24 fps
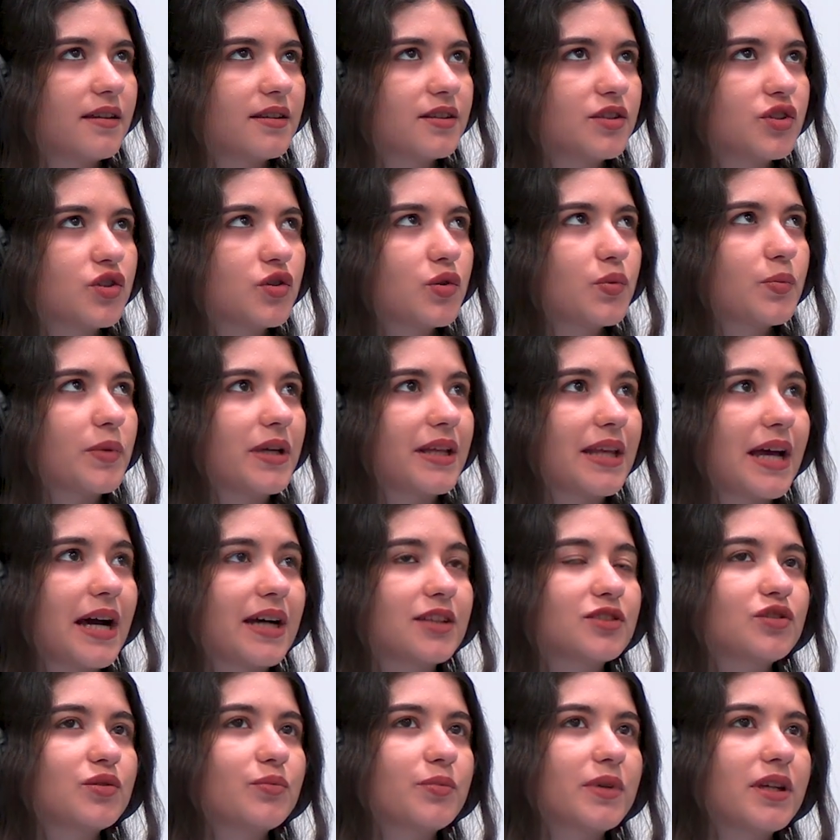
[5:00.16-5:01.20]
assume it
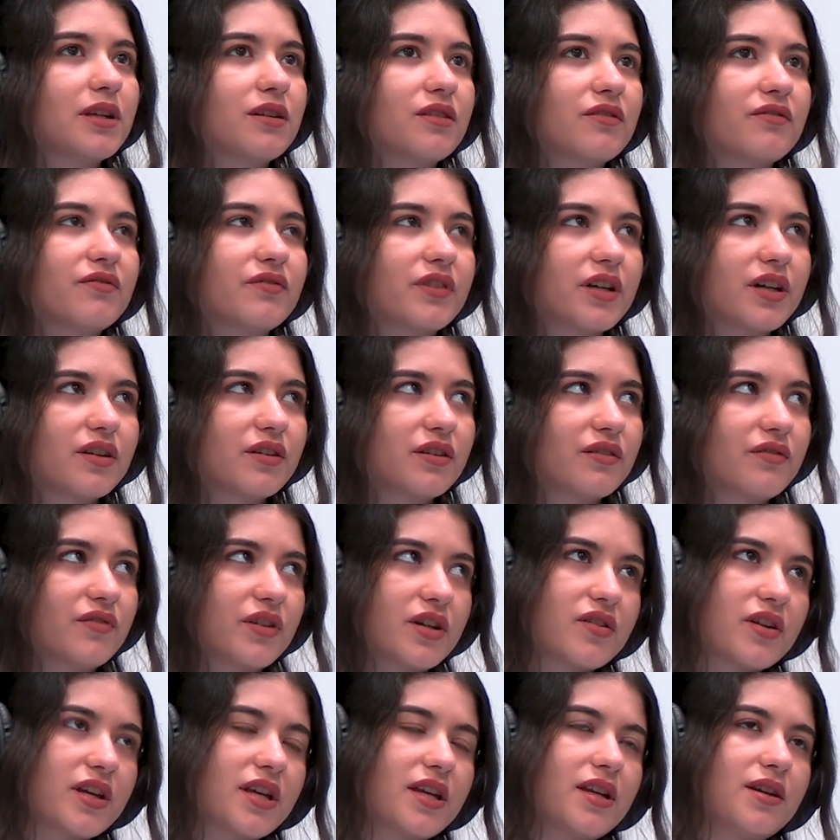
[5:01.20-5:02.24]
has to be in a
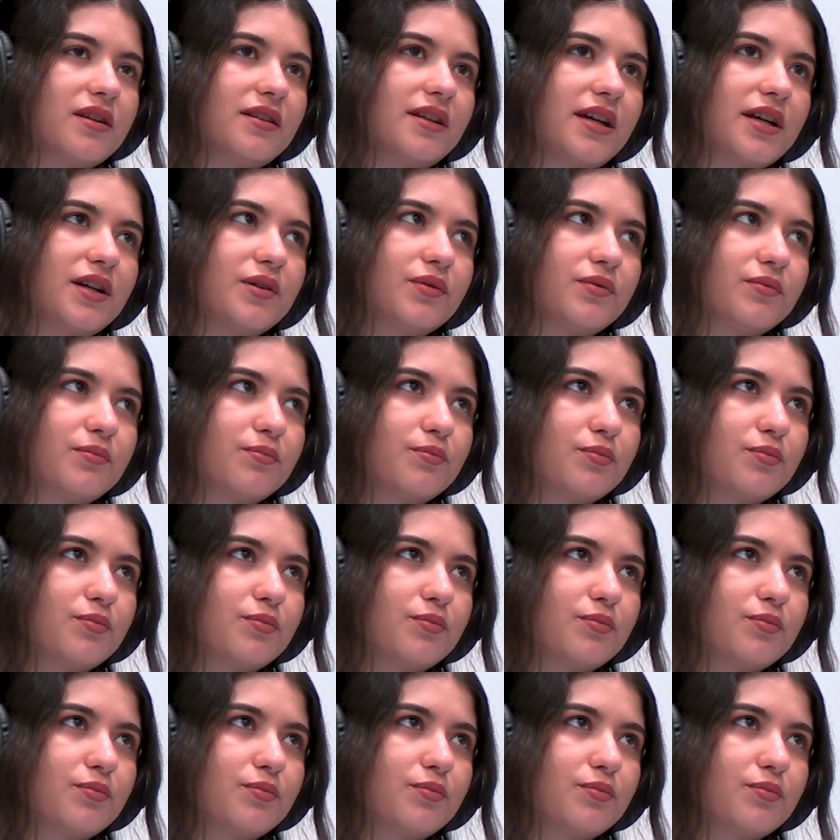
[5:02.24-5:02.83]
very like